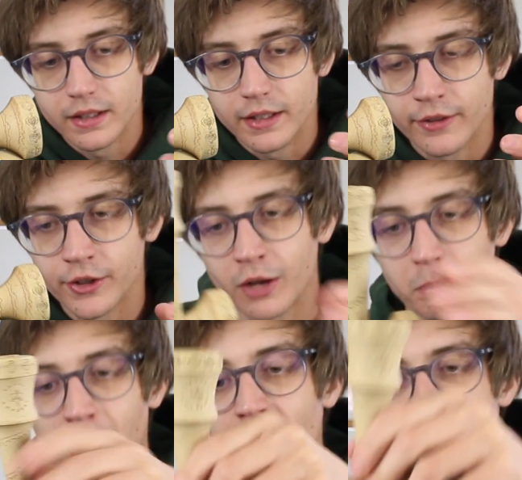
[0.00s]
in the
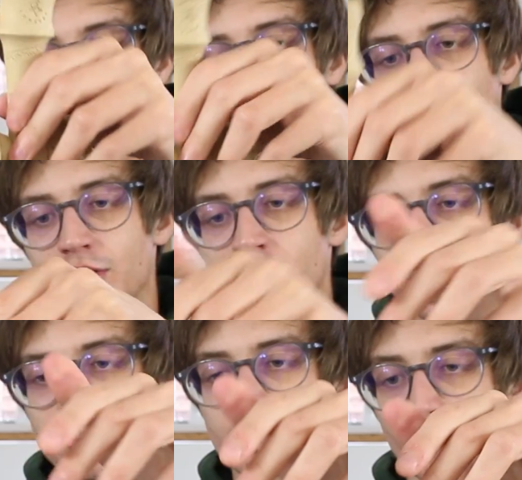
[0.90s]
unboxing that the
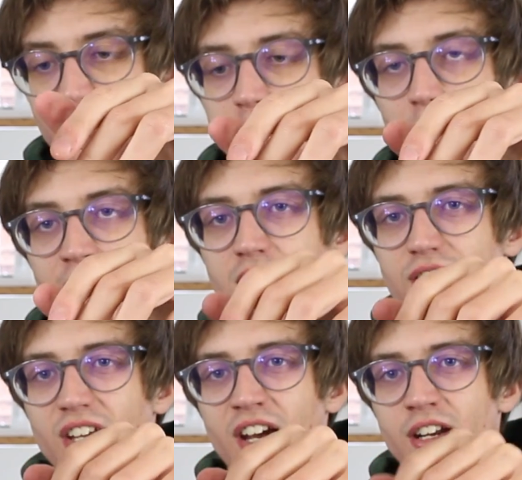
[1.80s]
short spike
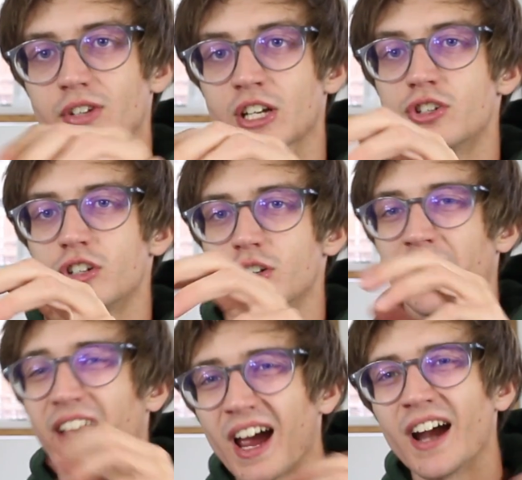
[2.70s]
is kind of an issue,
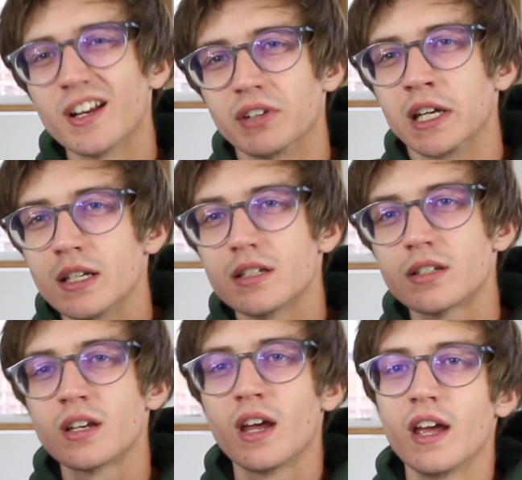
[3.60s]
and it kind of
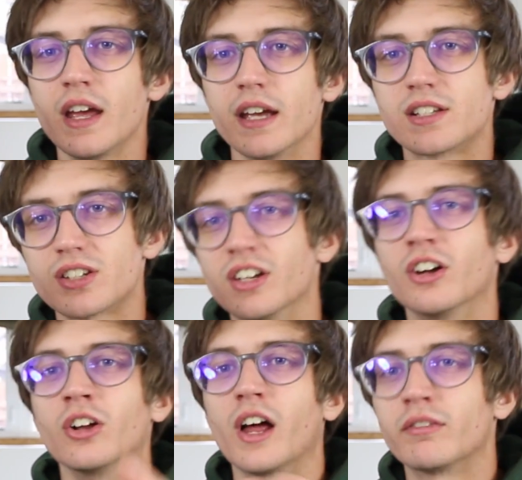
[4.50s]
is. It's
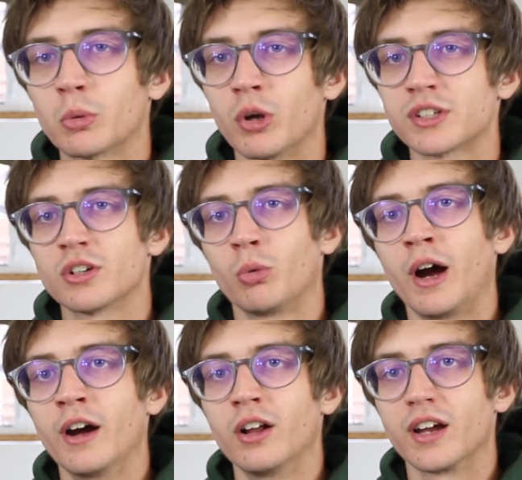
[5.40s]
still, every once in a
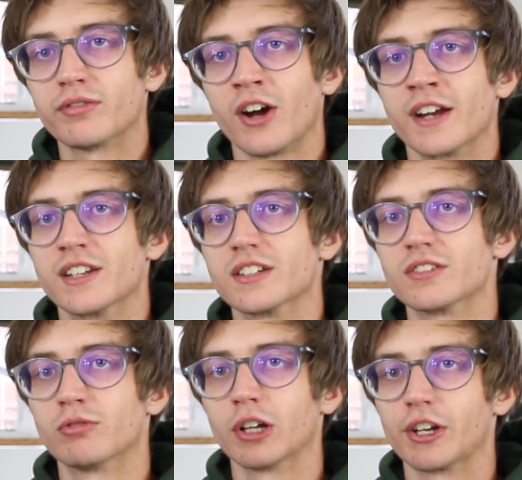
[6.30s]
while, I find it
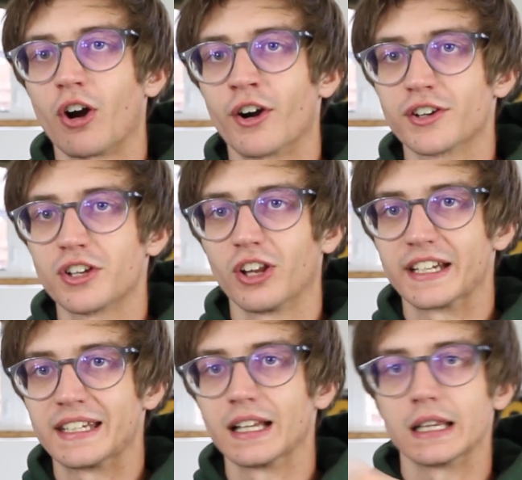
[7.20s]
really hard to
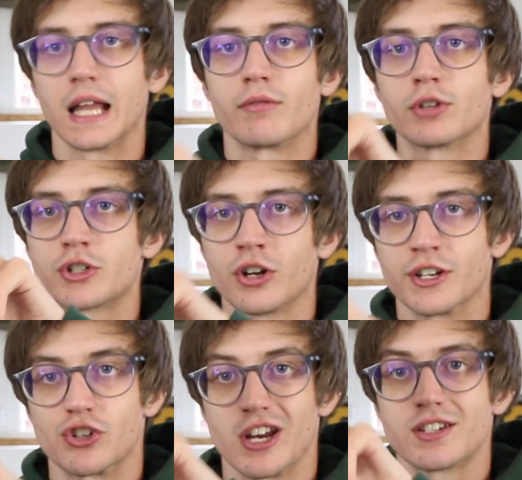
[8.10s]
like get leverage
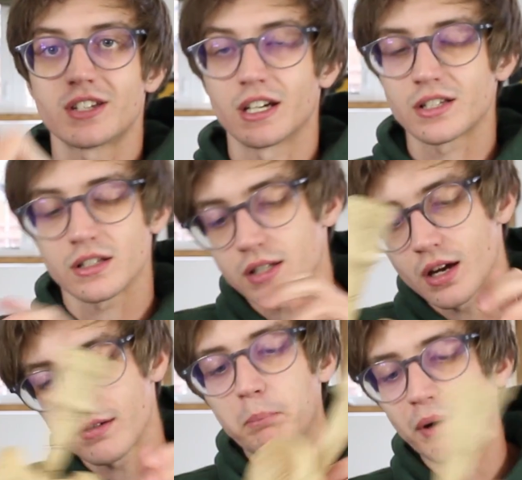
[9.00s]
on J-sticks and
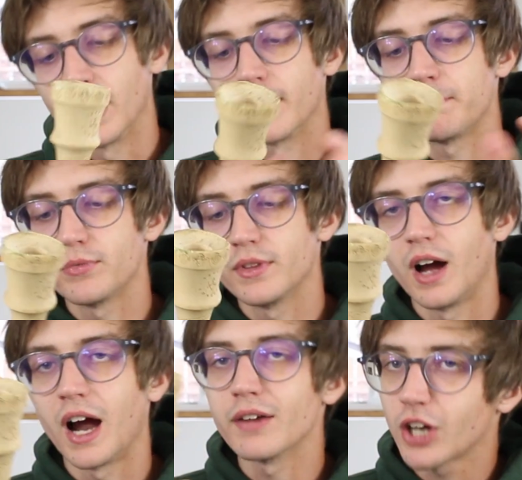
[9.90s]
stuff, but
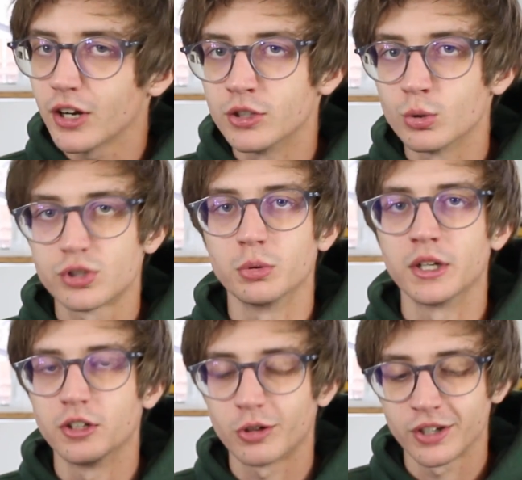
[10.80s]
I've gotten used to
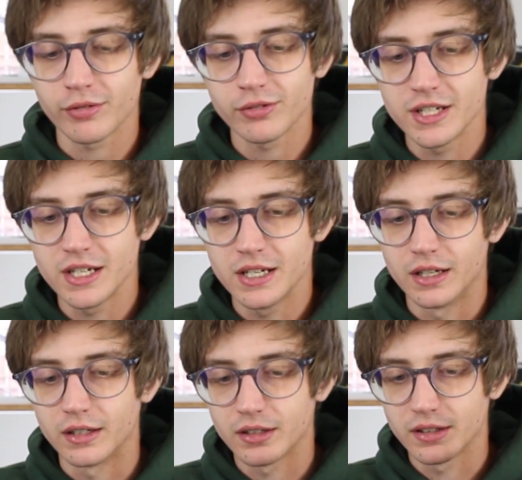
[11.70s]
it. You can definitely